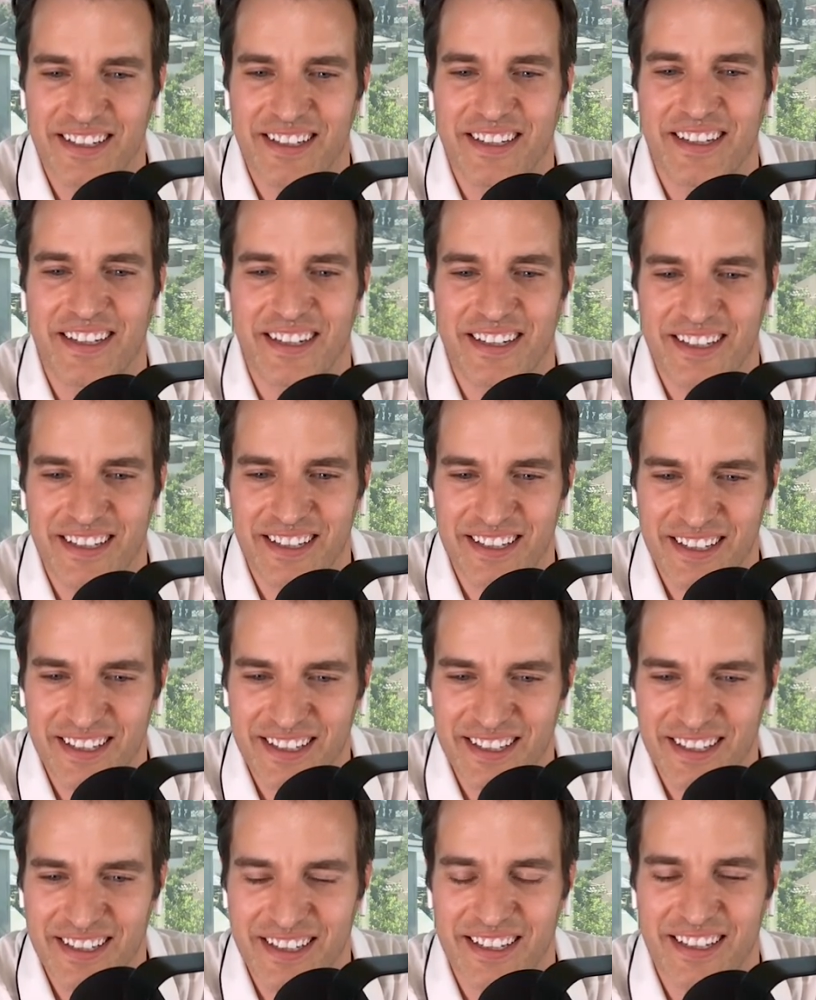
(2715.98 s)

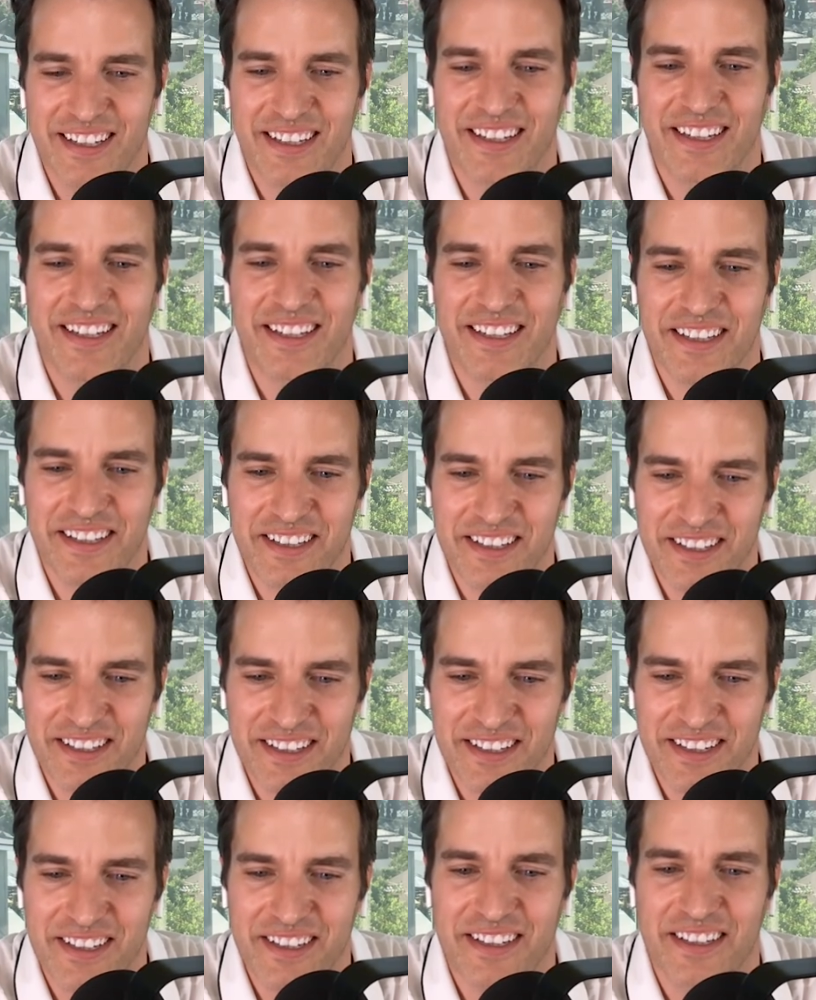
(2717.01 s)

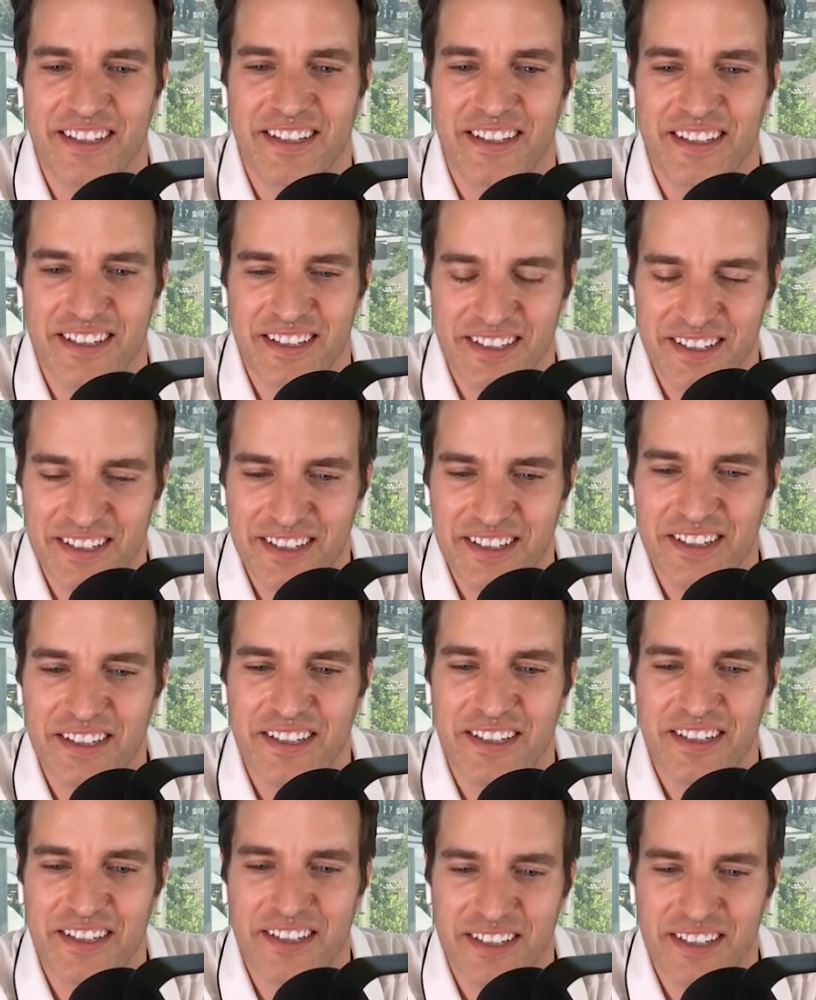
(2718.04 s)

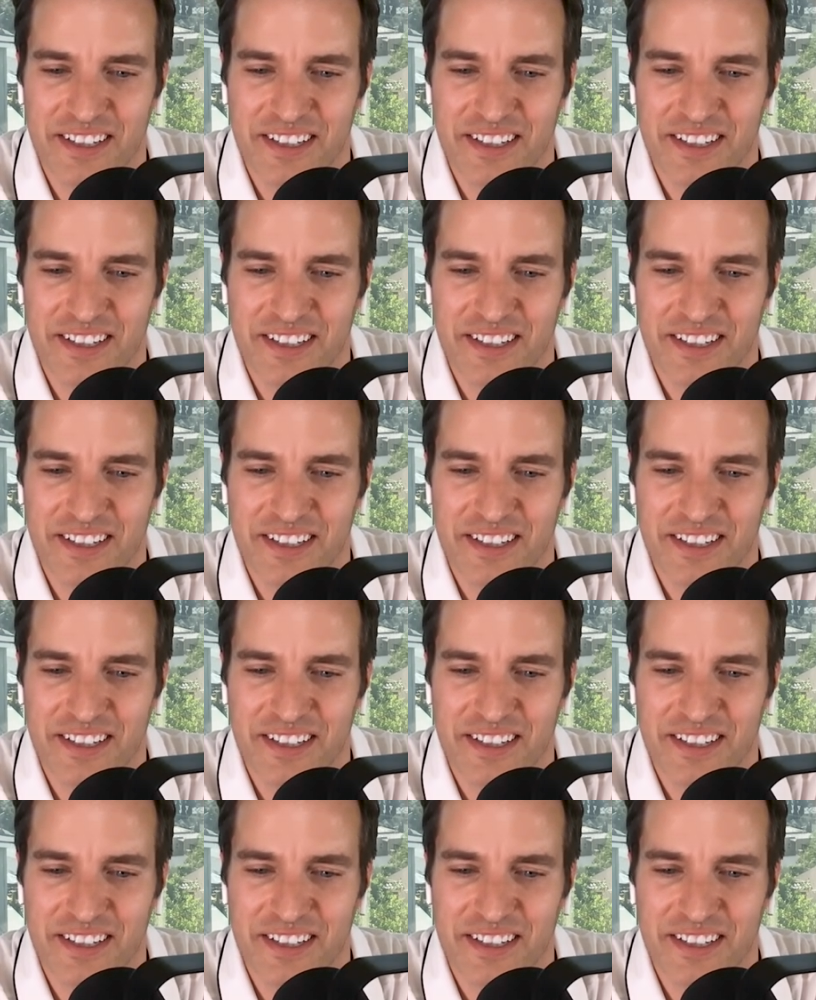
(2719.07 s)
(silent)